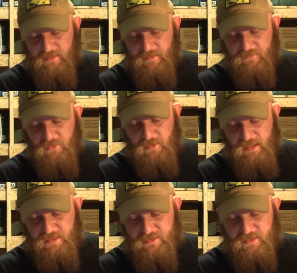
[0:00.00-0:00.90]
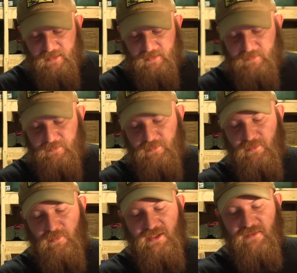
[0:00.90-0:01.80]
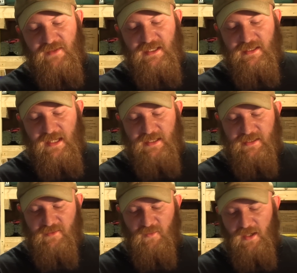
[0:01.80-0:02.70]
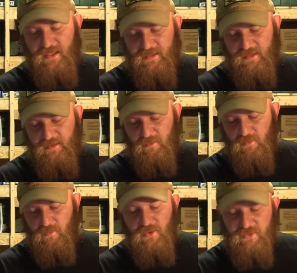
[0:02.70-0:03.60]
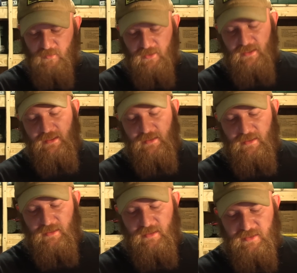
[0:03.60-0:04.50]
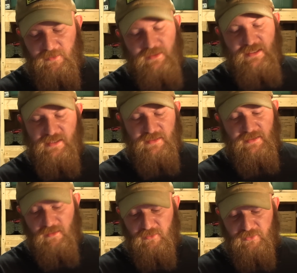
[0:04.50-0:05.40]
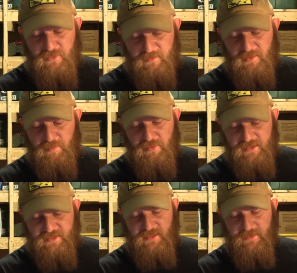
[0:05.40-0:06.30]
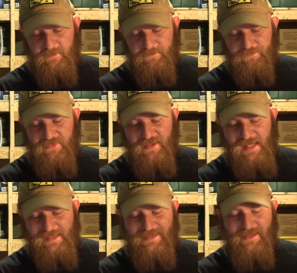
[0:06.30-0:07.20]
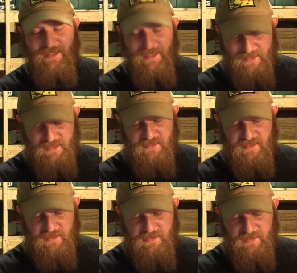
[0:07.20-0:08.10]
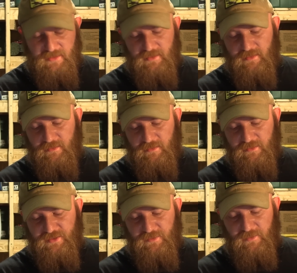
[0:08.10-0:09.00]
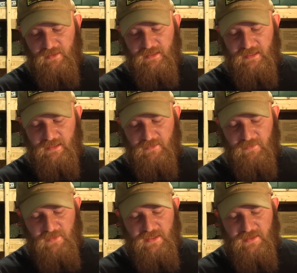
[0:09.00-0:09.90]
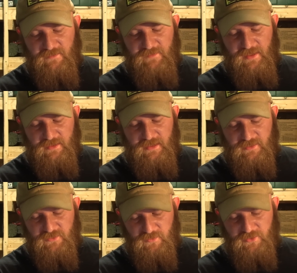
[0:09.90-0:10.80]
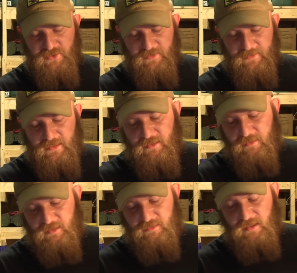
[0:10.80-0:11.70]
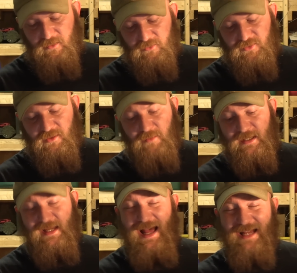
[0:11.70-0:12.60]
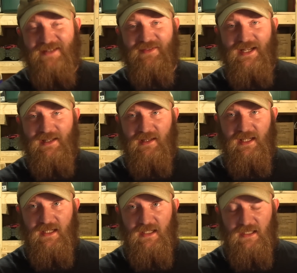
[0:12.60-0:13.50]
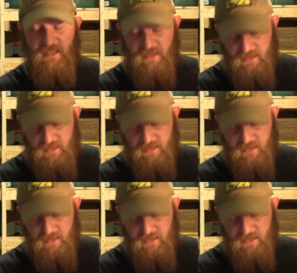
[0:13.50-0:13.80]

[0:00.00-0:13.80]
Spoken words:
If you are asking which of these cases right now, which one is going to send Donald Trump to prison, that is the case. There is a really neat 3-year felony in Georgia that Donald Trump has violated.